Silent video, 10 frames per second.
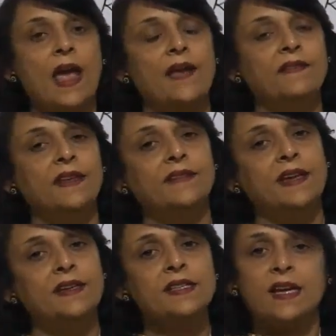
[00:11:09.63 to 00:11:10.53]
and then
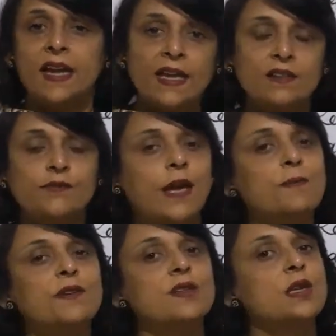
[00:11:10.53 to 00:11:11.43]
there is again a
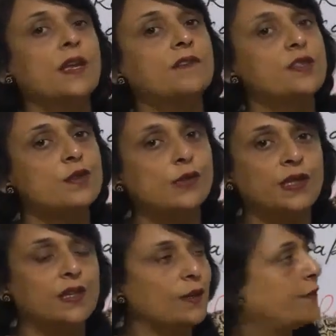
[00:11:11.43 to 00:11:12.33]
fibrous layer which is
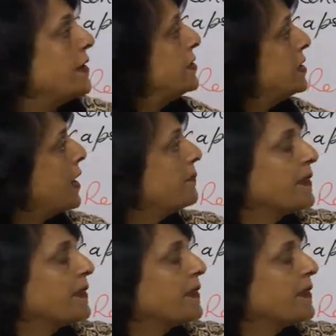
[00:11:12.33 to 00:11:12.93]
renal fascia.